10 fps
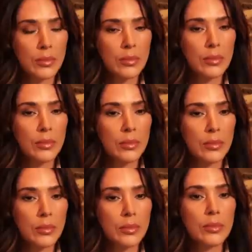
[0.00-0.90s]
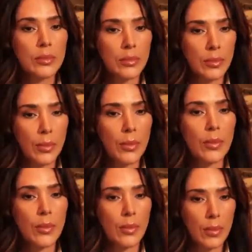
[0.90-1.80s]

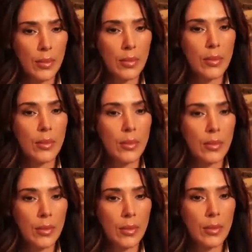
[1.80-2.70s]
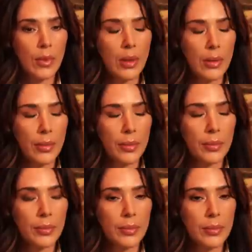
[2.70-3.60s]

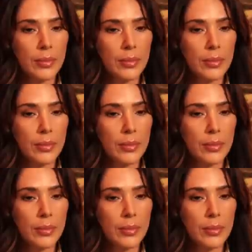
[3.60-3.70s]
No words are spoken by the person on screen.